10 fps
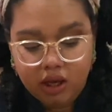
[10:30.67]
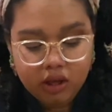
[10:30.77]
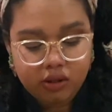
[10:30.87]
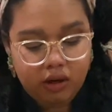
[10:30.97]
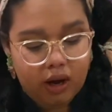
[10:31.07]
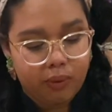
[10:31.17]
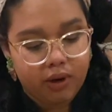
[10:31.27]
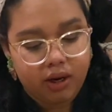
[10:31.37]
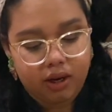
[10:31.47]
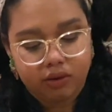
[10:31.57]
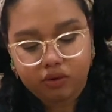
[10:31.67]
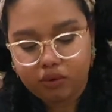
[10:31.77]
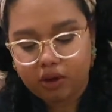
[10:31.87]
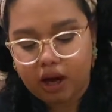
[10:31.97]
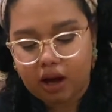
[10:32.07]
So now we're gonna do
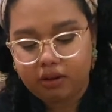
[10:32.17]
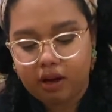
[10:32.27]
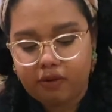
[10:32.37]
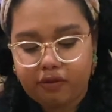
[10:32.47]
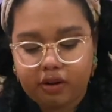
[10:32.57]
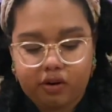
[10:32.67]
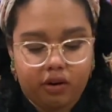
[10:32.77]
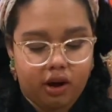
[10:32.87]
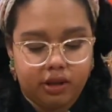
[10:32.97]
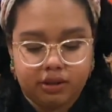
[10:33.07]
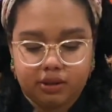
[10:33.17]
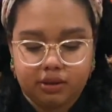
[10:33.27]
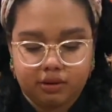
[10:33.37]
the outline for the crust.